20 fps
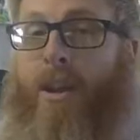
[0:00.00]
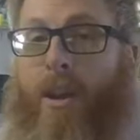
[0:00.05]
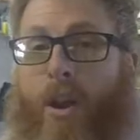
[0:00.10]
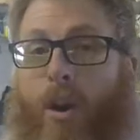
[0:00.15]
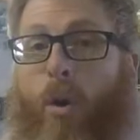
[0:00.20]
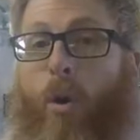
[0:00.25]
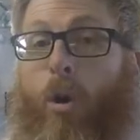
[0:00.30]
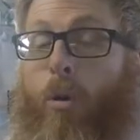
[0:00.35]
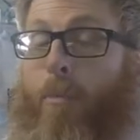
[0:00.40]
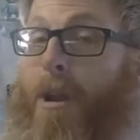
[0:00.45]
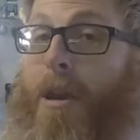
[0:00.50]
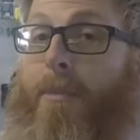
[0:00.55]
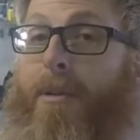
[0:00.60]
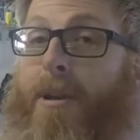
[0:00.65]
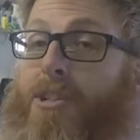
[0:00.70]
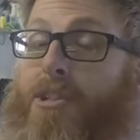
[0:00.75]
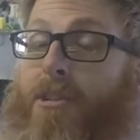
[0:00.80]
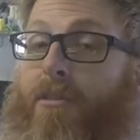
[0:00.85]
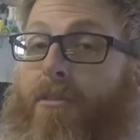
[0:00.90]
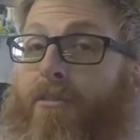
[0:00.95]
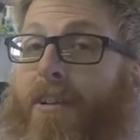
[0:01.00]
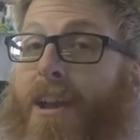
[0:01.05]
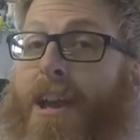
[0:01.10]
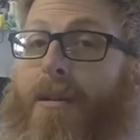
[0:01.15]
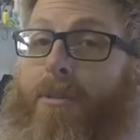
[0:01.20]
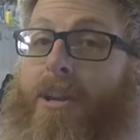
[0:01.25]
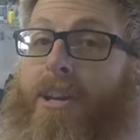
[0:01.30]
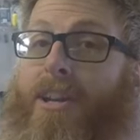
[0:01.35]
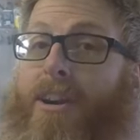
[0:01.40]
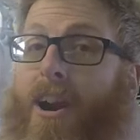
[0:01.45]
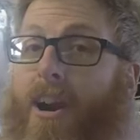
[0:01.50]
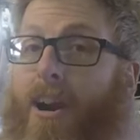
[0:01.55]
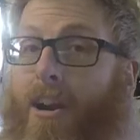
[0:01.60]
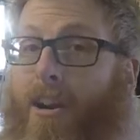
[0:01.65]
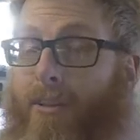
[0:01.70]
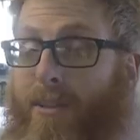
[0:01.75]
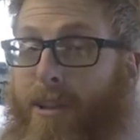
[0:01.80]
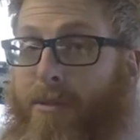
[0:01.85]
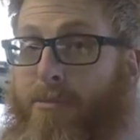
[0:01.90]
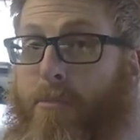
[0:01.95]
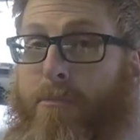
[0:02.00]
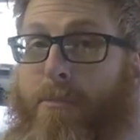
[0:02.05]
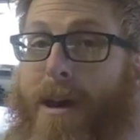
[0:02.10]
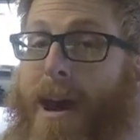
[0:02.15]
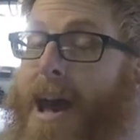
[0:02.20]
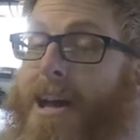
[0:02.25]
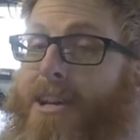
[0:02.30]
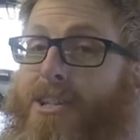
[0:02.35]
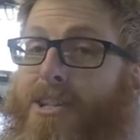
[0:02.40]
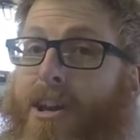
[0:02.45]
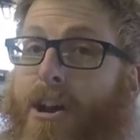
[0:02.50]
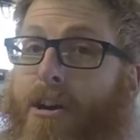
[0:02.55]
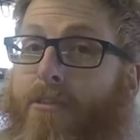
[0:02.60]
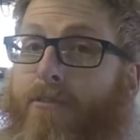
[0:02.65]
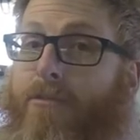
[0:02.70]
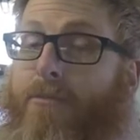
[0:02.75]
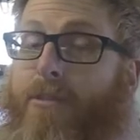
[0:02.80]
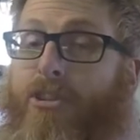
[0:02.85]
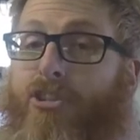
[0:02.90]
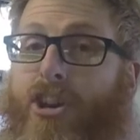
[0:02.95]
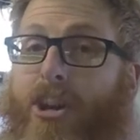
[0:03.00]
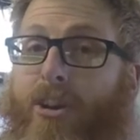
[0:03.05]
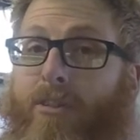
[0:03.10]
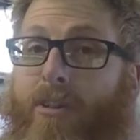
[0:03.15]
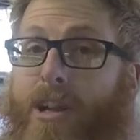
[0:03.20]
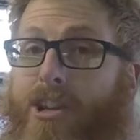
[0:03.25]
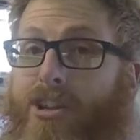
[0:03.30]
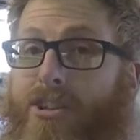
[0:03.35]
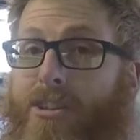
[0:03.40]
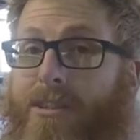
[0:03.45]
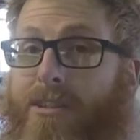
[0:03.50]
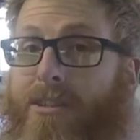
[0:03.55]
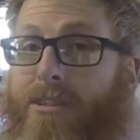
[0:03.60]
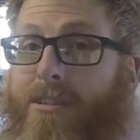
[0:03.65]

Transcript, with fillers: Or maybe it's a family car that's been passed down from the generations.